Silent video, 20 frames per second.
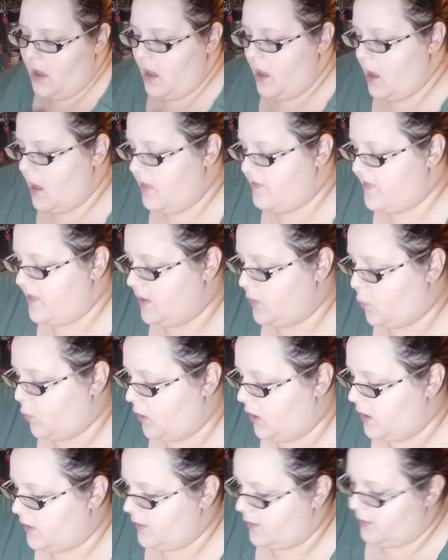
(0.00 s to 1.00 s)
I think we're
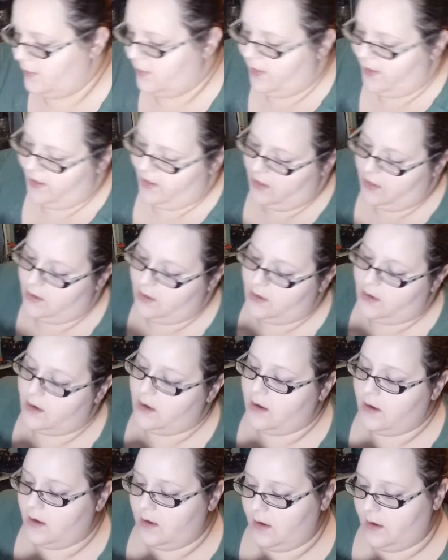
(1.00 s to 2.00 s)
going to
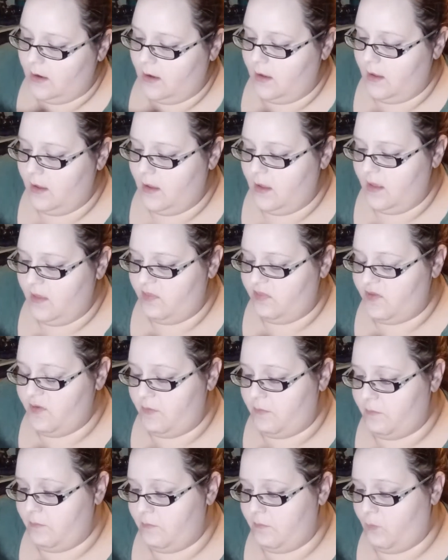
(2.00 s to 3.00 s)
layer
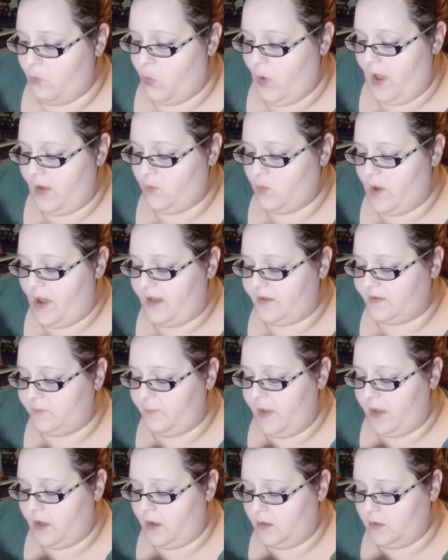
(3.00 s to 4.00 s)
the Wet n Wild
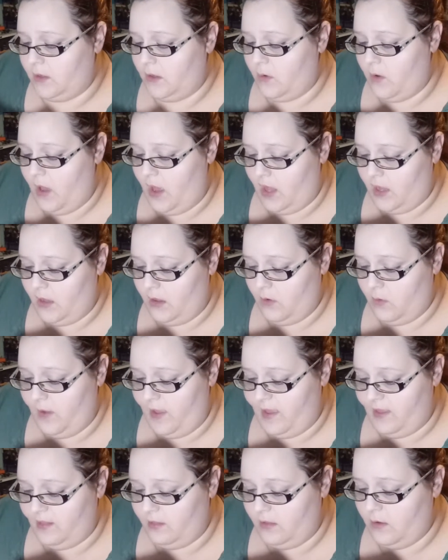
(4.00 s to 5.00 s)
Mega Glow Hello
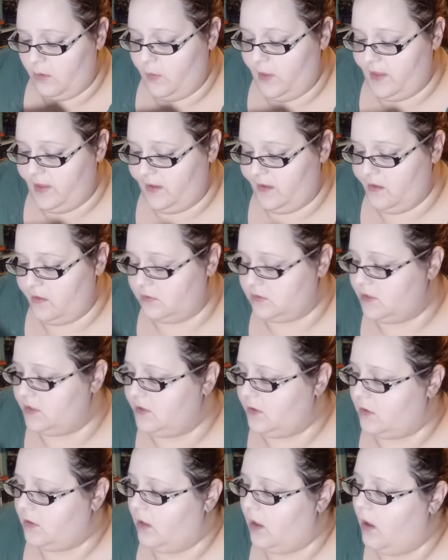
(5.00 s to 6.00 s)
Halo and Gilded
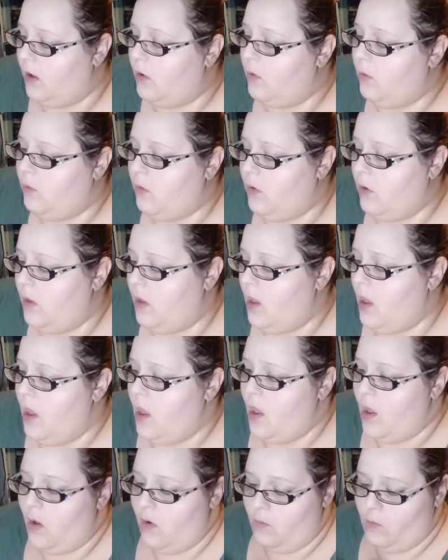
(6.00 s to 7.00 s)
Glow
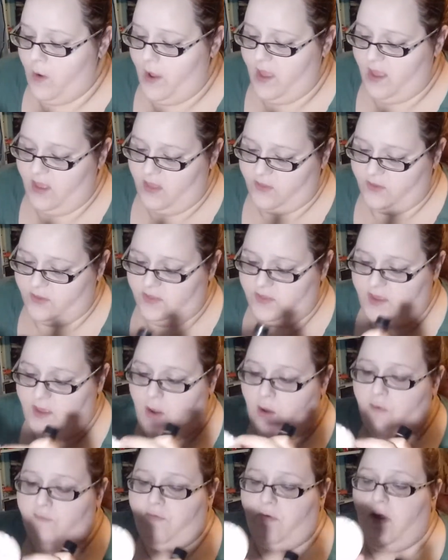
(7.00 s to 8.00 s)
with the
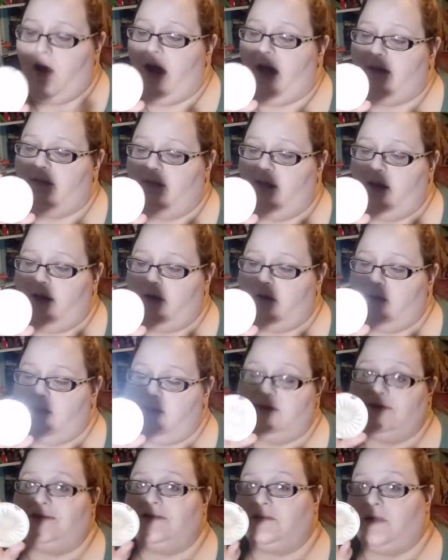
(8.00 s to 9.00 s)
Ofra highlighter
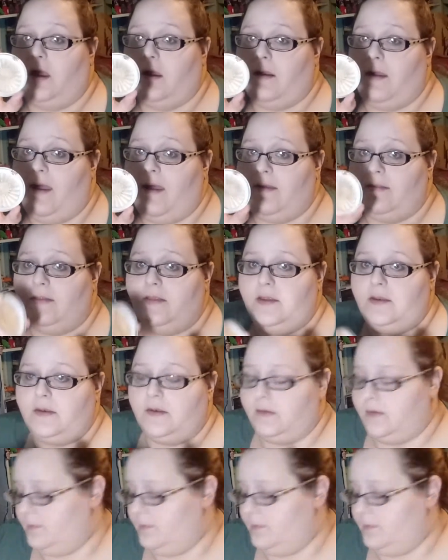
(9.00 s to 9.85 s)
in Star Island.